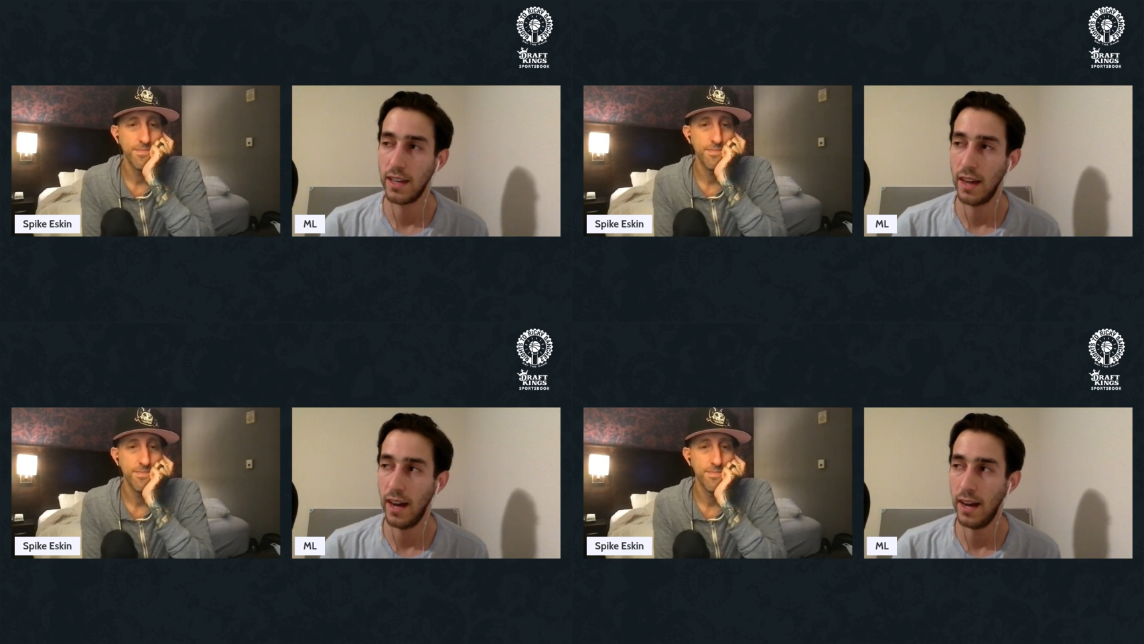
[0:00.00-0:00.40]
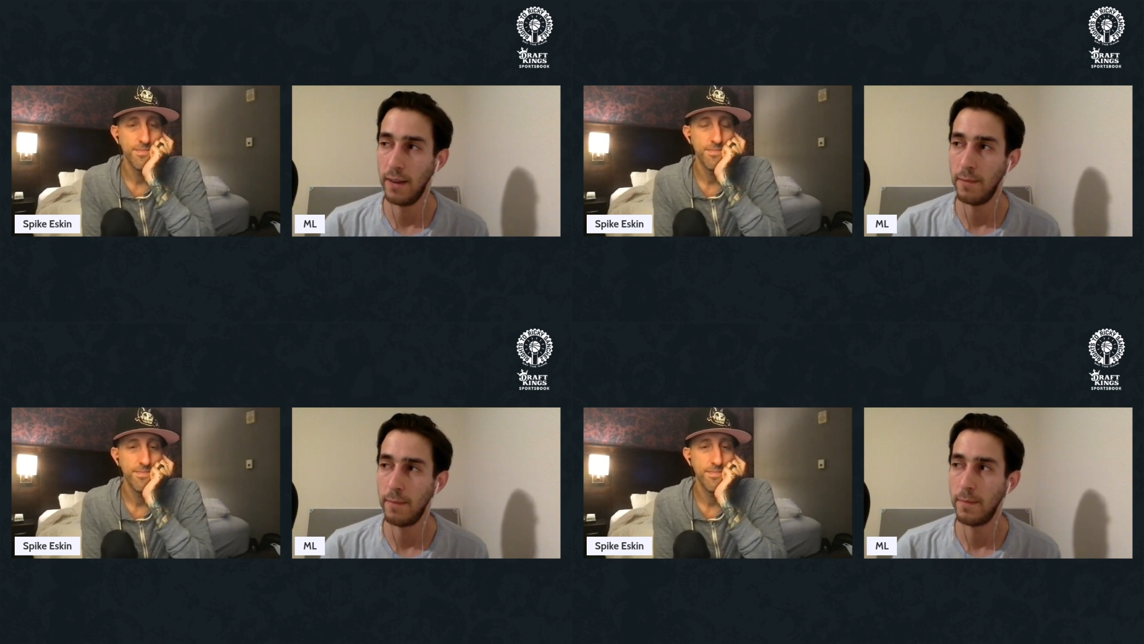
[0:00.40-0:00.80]

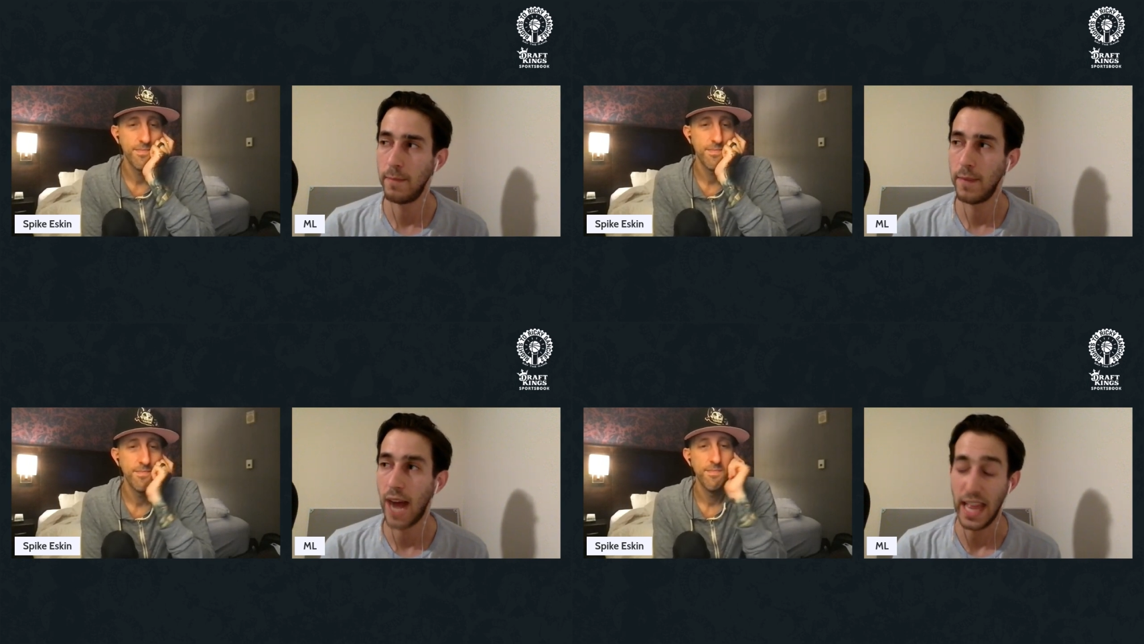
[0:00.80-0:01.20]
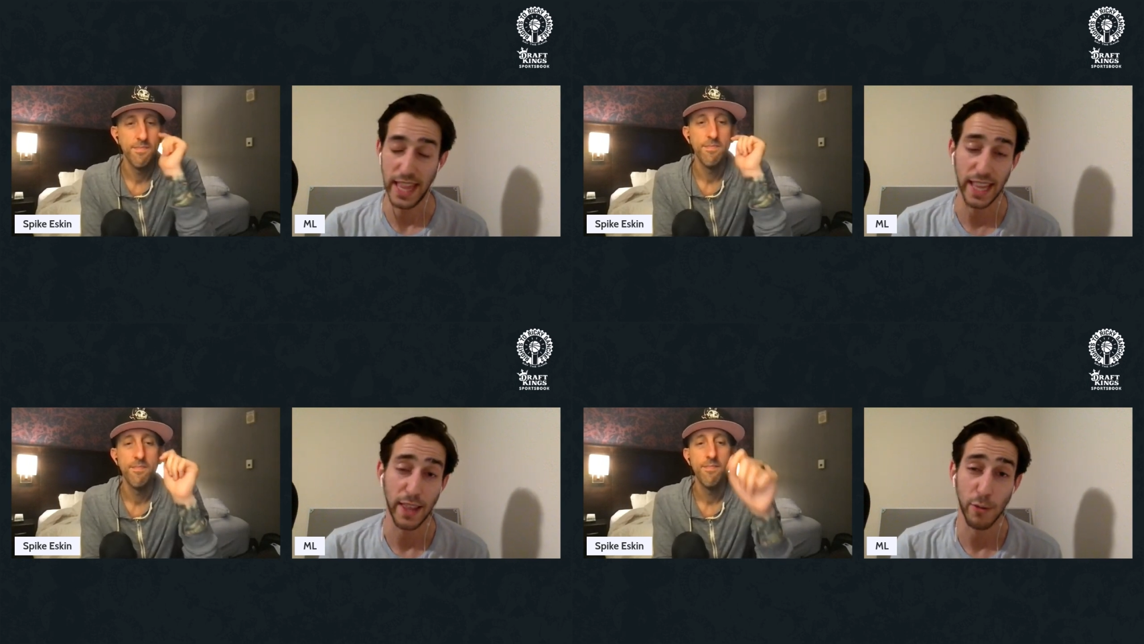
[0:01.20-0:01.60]
Speaker 1: Um, I
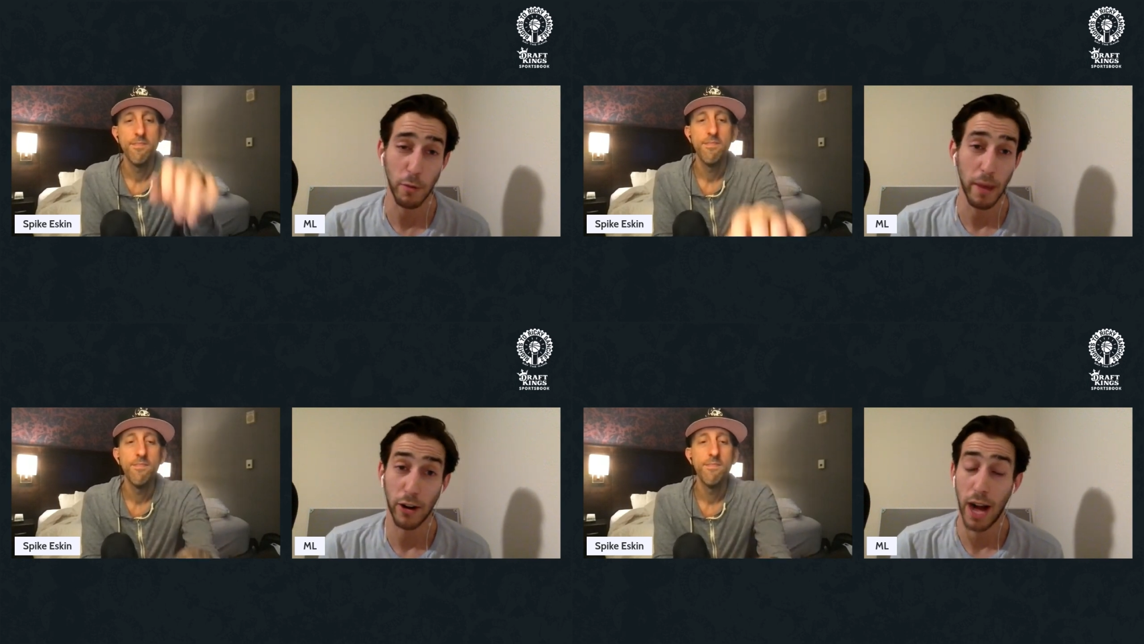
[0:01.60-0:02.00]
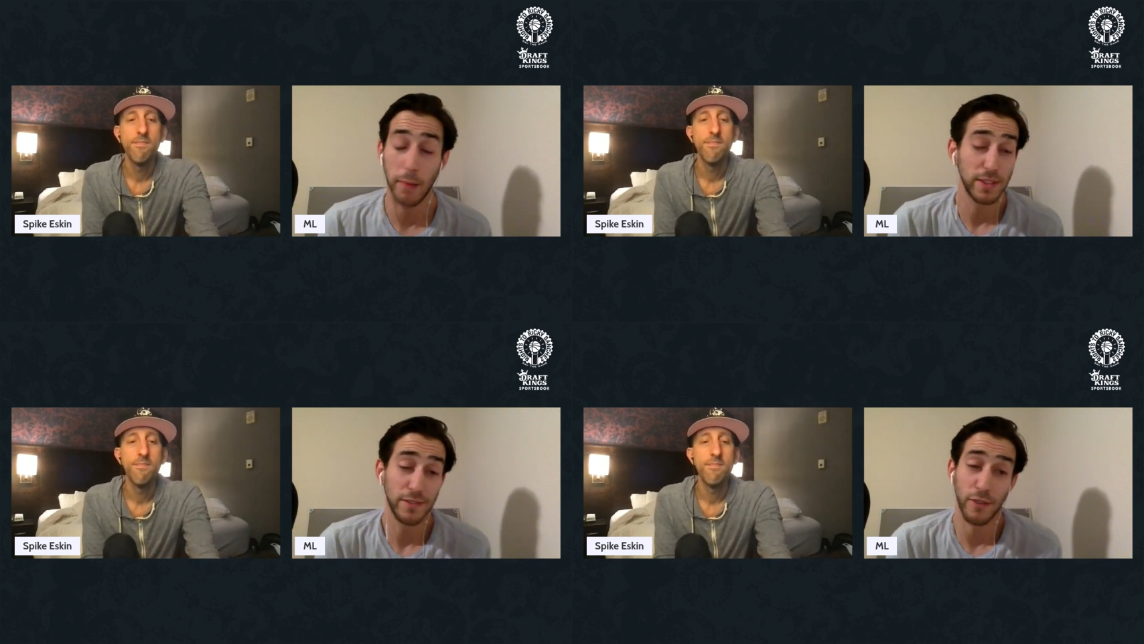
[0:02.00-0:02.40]
think that there were better
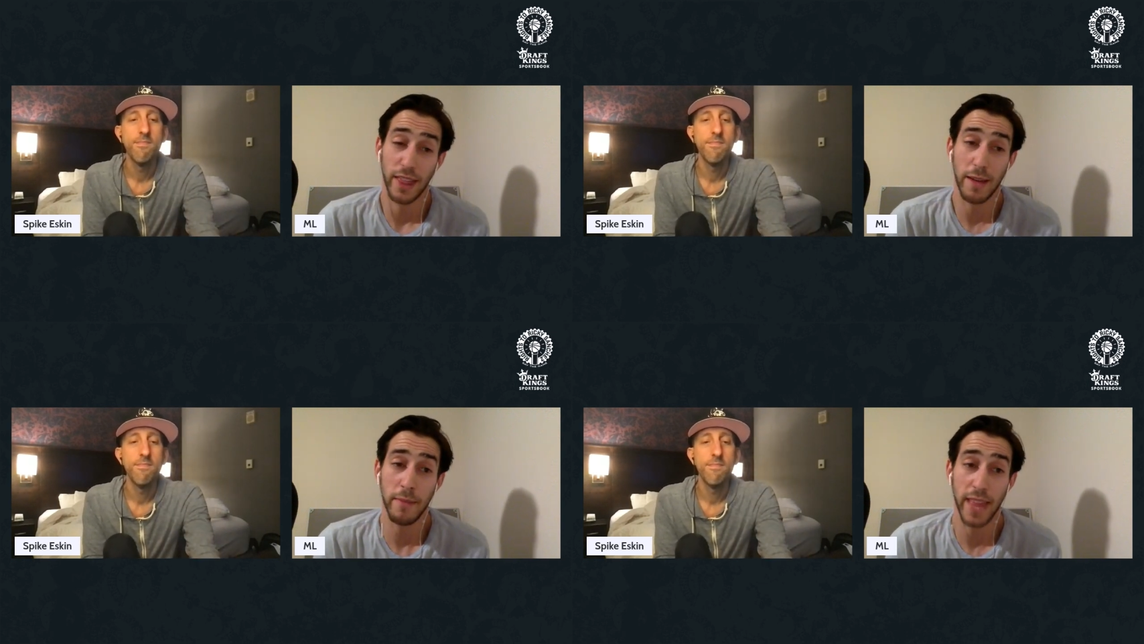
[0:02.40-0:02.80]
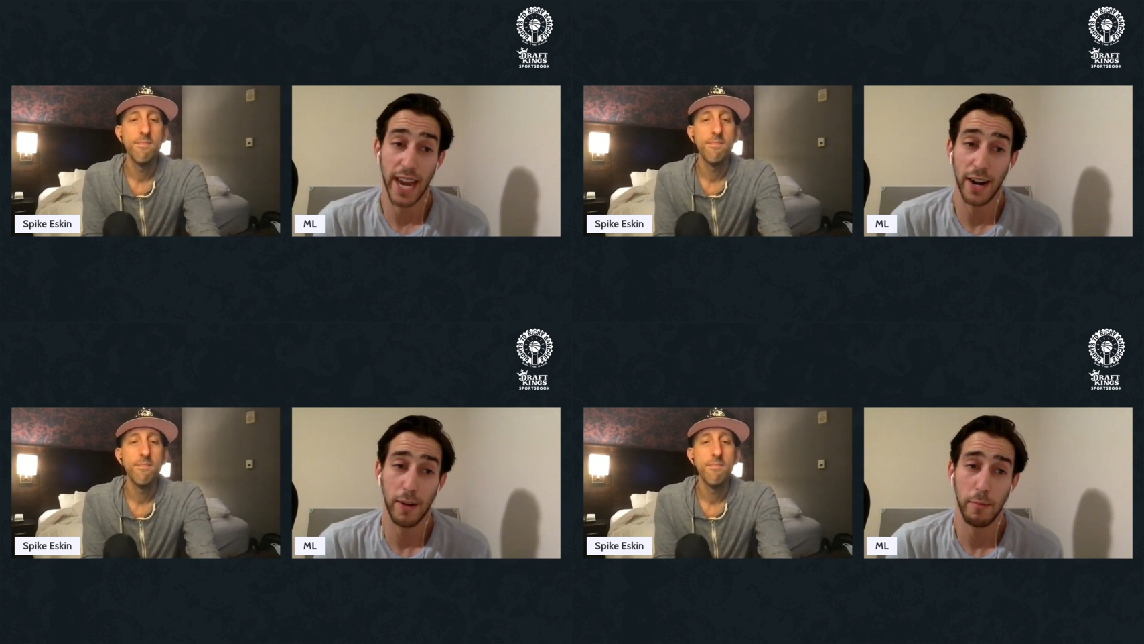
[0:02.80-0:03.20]
options for them
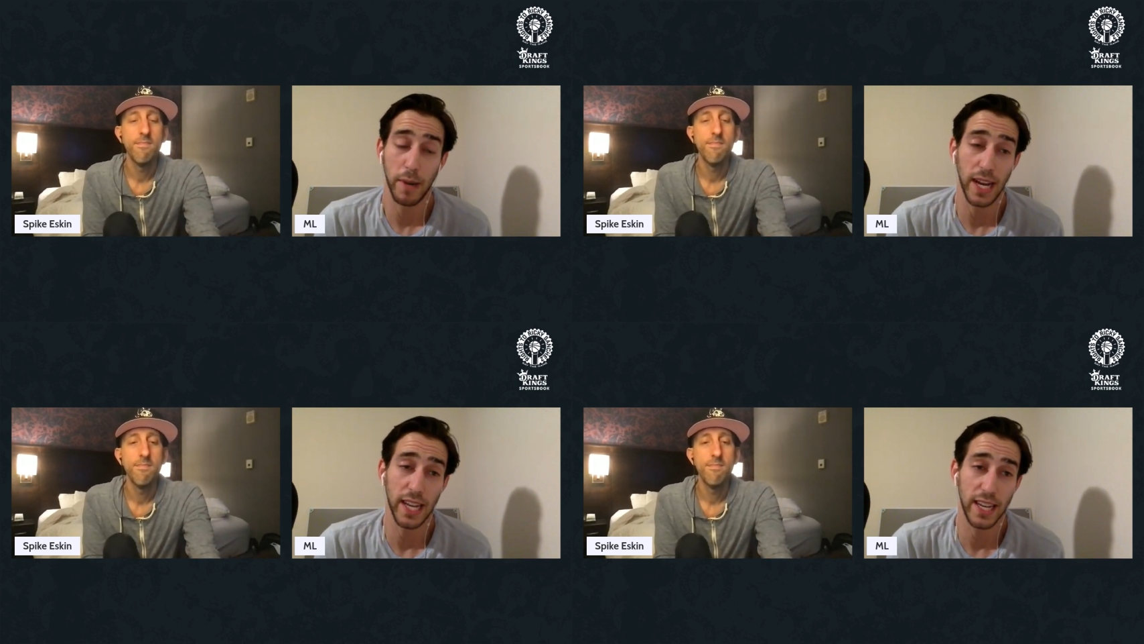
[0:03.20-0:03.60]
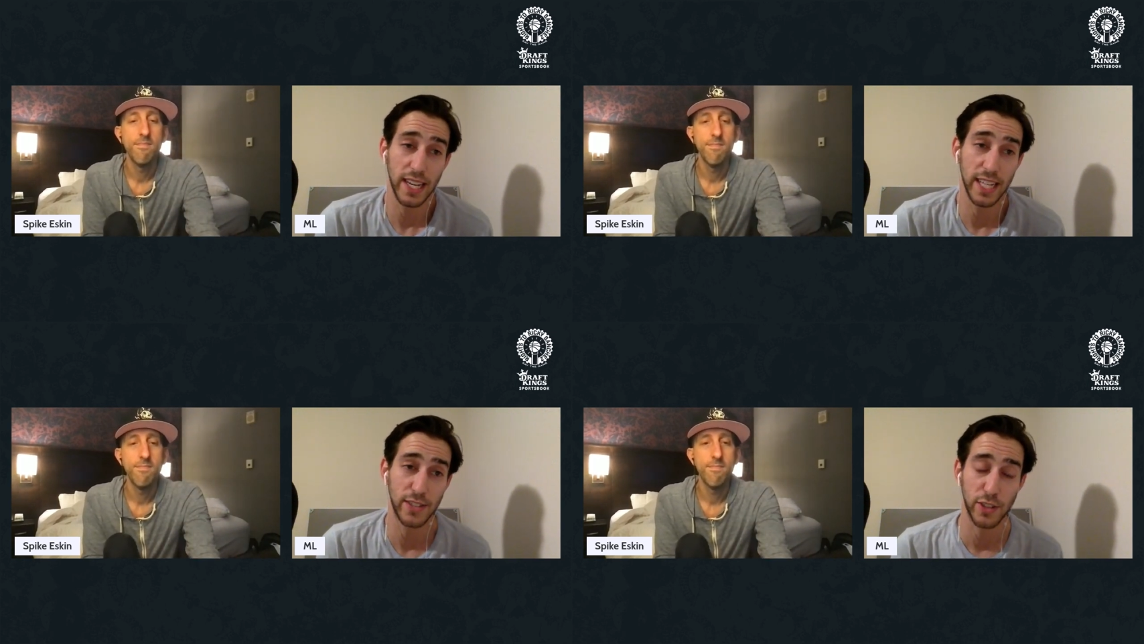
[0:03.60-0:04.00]
there, but it's